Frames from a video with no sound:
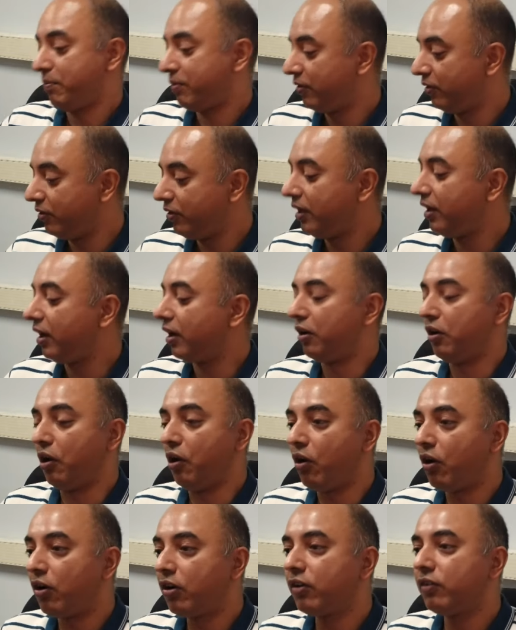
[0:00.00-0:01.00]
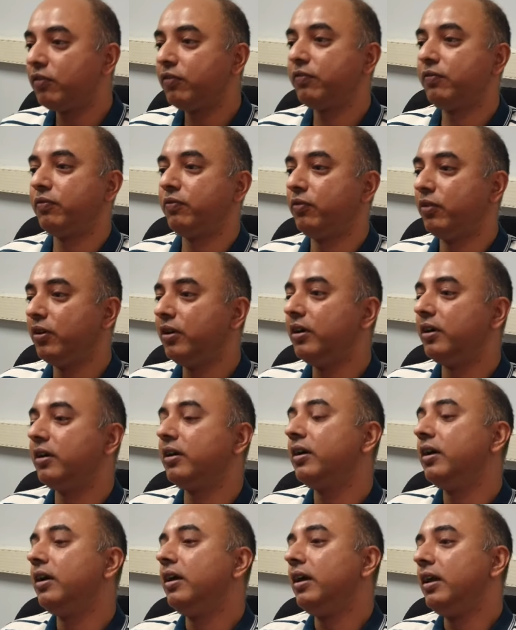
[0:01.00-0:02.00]
absolutely. A lot of
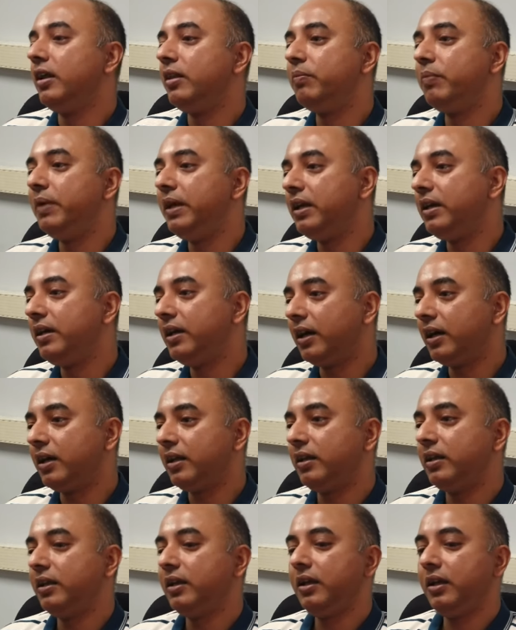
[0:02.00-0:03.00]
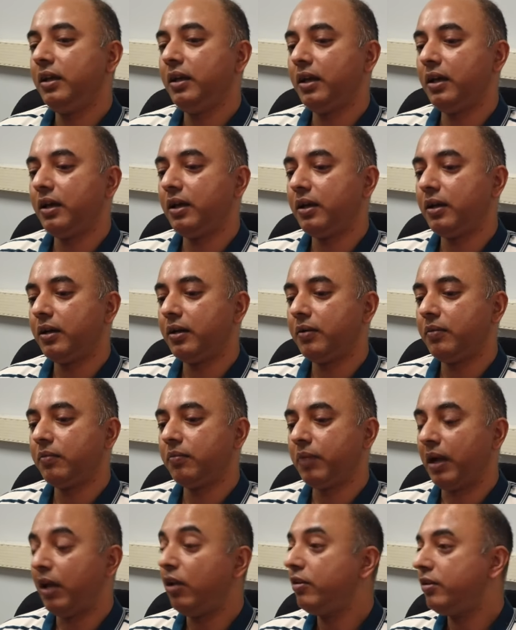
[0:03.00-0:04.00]
work is being done.
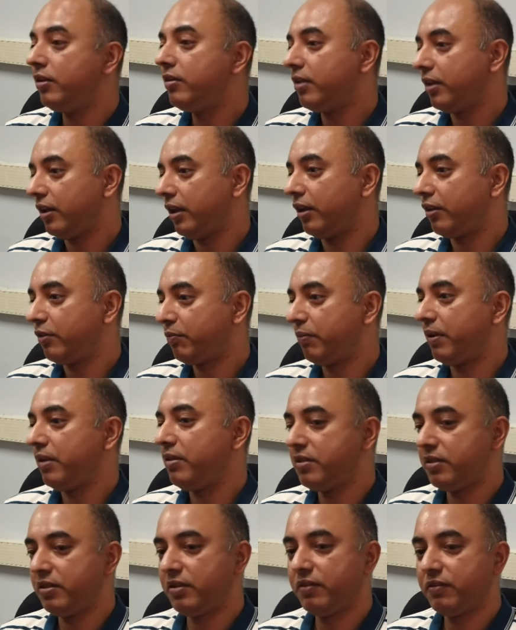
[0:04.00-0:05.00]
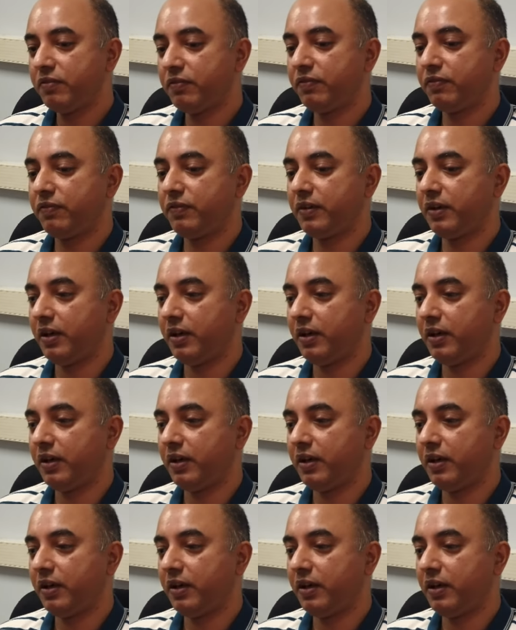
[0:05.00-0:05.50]
Biology is an expensive